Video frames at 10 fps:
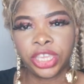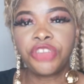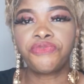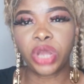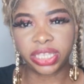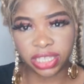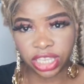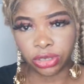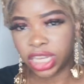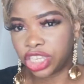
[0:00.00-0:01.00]
If you are
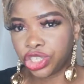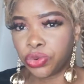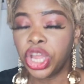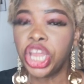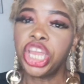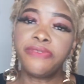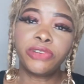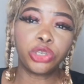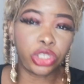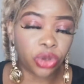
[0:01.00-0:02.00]
still on that show,
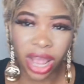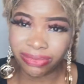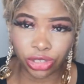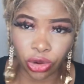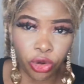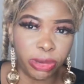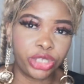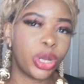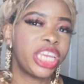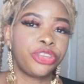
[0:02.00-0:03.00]
even though you don't have
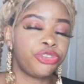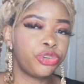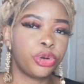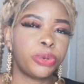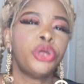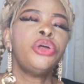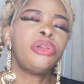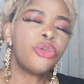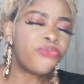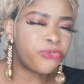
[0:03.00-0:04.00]
documents, you are in Europe,
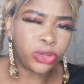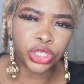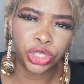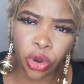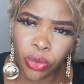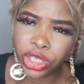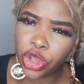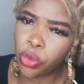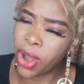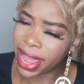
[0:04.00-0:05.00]
look for
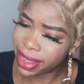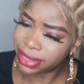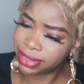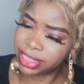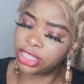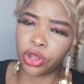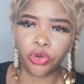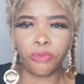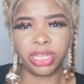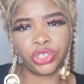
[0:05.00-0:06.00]
someone else's
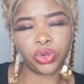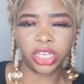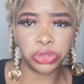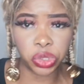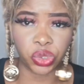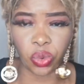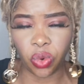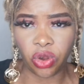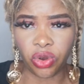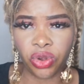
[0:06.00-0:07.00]
document you can use to
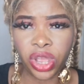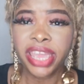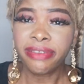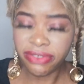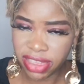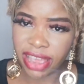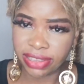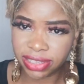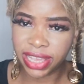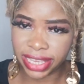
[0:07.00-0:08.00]
work.
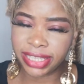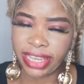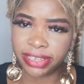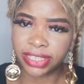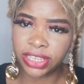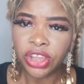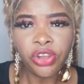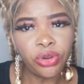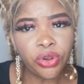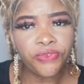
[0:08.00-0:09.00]
Yes, I said it.
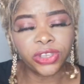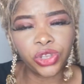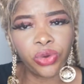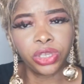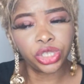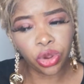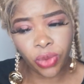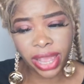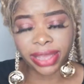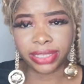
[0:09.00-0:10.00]
Look for
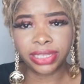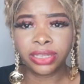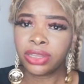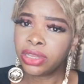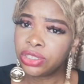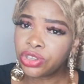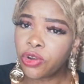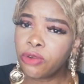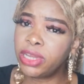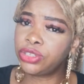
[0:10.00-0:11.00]
someone else's
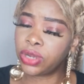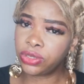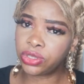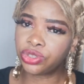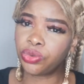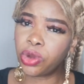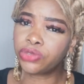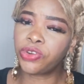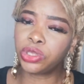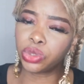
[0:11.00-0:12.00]
document you can use to work
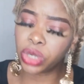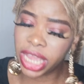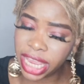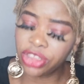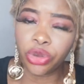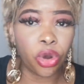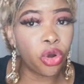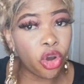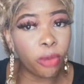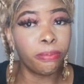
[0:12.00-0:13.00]
for you to earn your
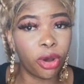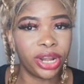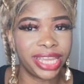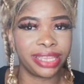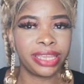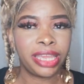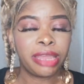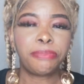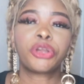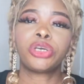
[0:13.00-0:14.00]
whole money.
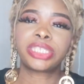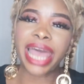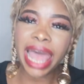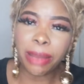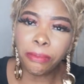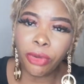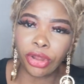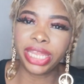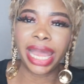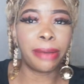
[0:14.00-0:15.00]
Because our
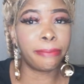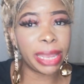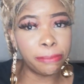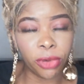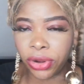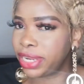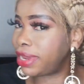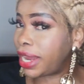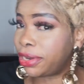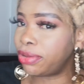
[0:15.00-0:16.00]
money and my money,
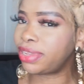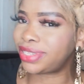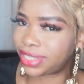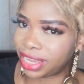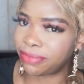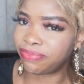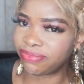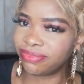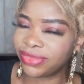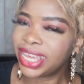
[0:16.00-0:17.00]
they are not the
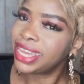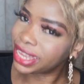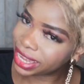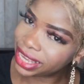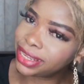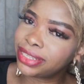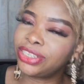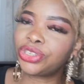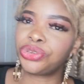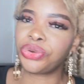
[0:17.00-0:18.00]
same. Get that
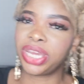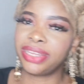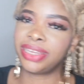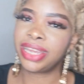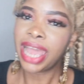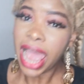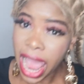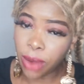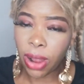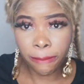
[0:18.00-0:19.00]
into your head.
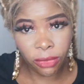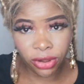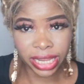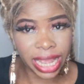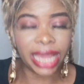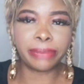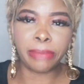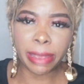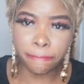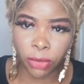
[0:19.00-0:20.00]
Our money and
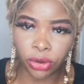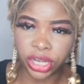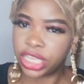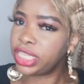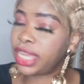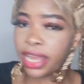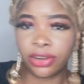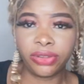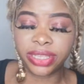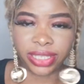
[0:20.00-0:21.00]
my money, they are
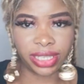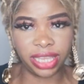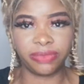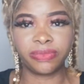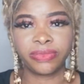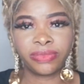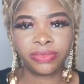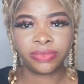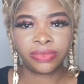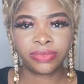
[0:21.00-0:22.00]
not the same.
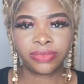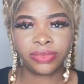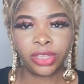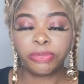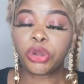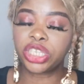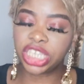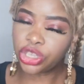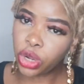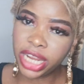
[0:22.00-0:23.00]
Because
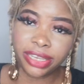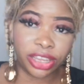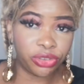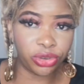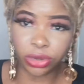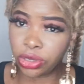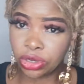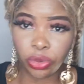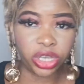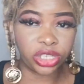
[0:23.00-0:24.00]
it's only now, you know, you
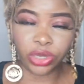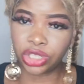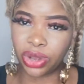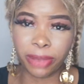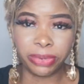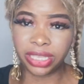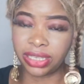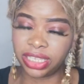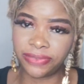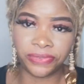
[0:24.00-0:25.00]
don't know what is going to happen in the
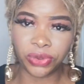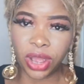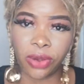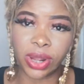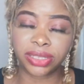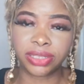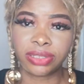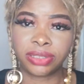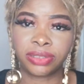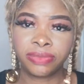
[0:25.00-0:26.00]
next few
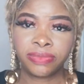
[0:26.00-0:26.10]
hours.